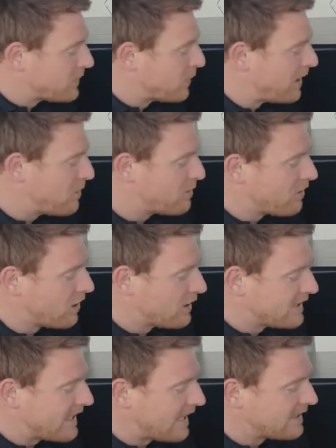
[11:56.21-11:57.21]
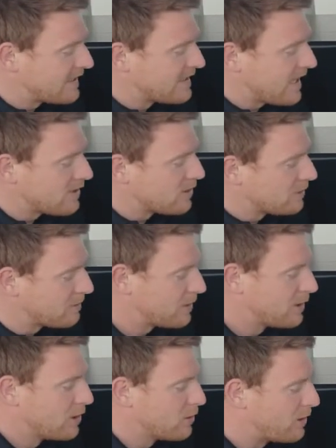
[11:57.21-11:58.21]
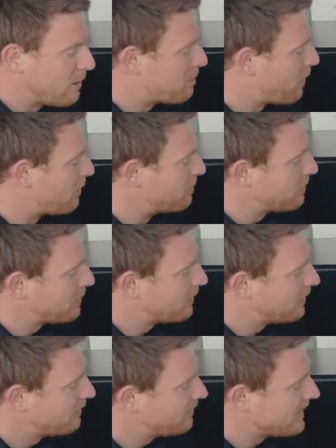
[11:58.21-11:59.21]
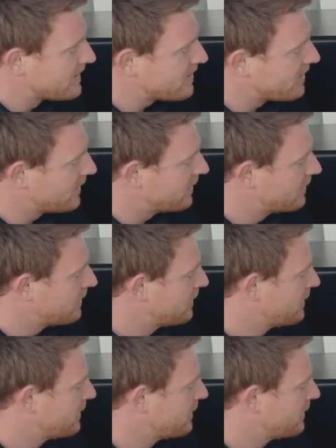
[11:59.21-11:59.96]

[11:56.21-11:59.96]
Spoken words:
So here we've got a standard setup with a pump, filter,